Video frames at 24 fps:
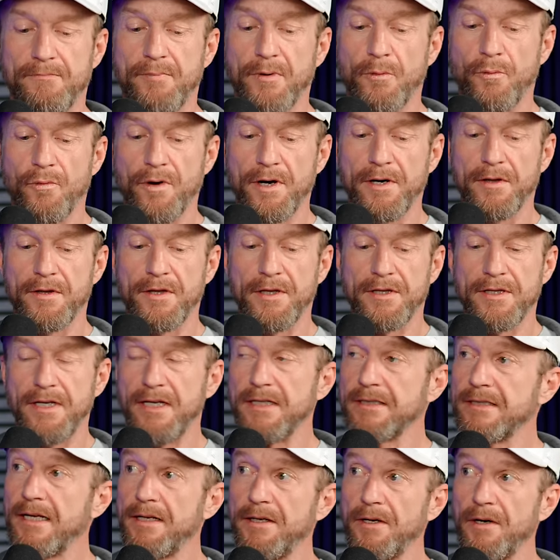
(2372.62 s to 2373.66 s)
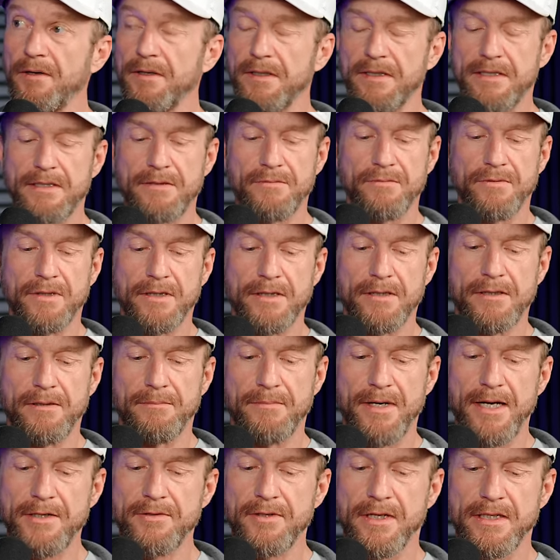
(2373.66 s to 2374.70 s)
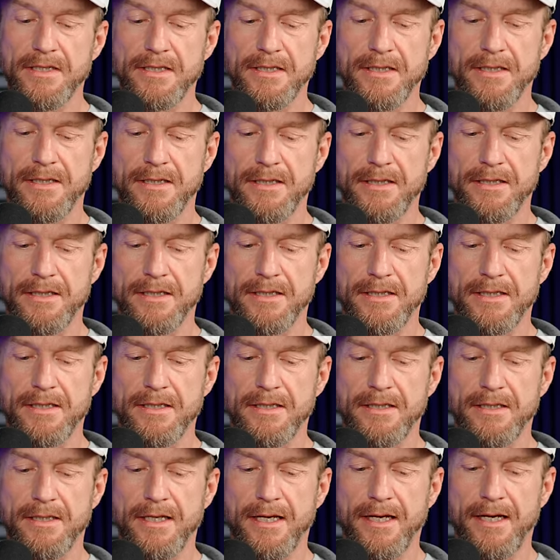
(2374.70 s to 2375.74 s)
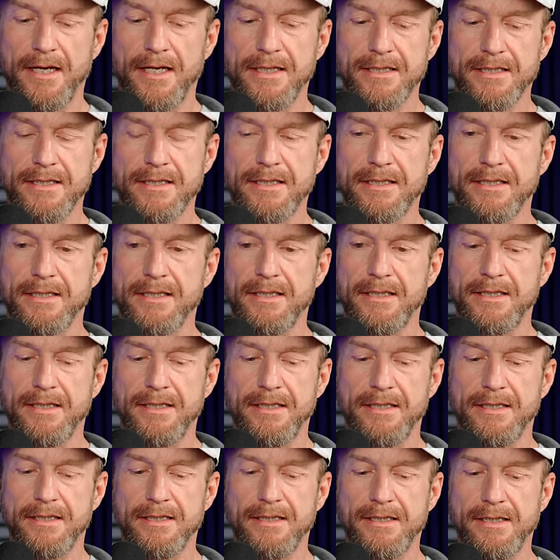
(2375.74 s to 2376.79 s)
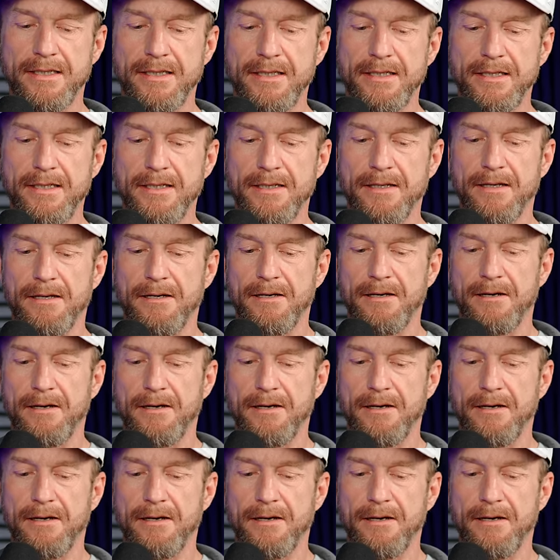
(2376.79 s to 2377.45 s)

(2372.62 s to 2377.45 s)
But one of the things I noticed with the metrics is that the